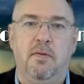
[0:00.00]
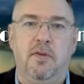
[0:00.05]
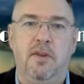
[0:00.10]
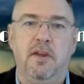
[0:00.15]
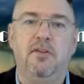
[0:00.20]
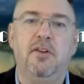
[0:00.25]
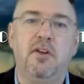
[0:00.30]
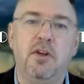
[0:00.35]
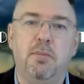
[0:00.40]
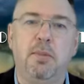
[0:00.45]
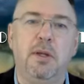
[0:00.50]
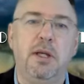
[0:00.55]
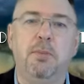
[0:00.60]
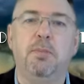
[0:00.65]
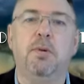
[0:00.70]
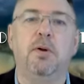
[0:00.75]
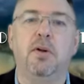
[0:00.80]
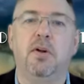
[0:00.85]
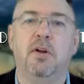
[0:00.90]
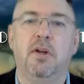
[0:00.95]
These are the
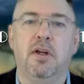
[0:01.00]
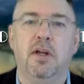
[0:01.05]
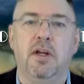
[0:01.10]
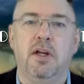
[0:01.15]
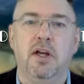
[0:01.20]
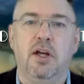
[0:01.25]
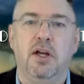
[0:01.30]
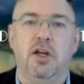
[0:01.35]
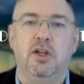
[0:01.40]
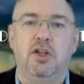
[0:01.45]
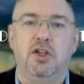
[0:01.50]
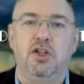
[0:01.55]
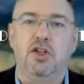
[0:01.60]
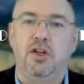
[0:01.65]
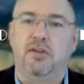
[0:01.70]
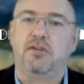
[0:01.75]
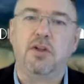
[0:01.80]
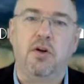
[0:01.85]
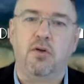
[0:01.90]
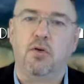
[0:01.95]
people you
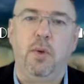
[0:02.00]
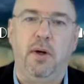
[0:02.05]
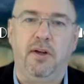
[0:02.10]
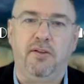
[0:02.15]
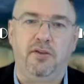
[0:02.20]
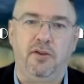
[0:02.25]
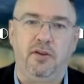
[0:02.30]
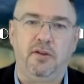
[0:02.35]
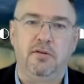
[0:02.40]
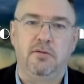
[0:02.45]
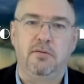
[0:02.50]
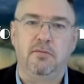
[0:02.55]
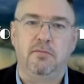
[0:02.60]
just don't question.